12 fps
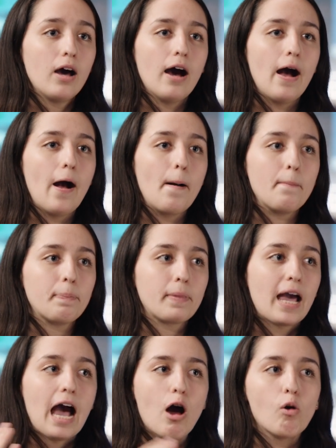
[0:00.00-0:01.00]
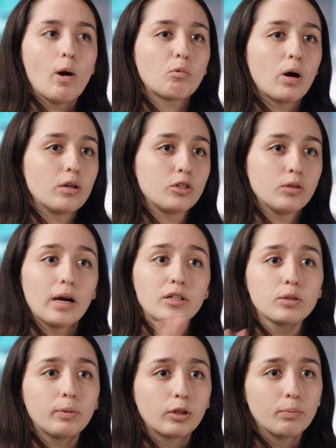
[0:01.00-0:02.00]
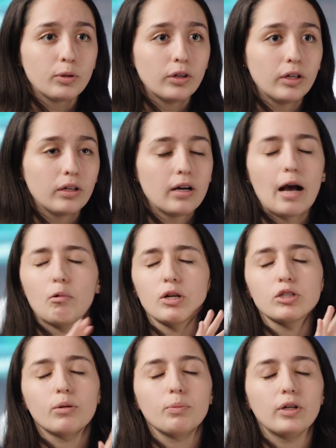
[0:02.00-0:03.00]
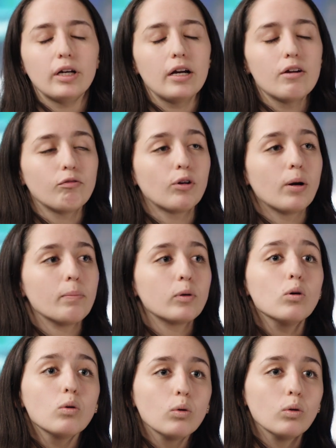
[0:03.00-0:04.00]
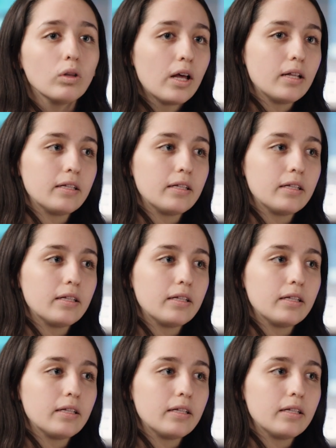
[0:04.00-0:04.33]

how a quantum computer from Google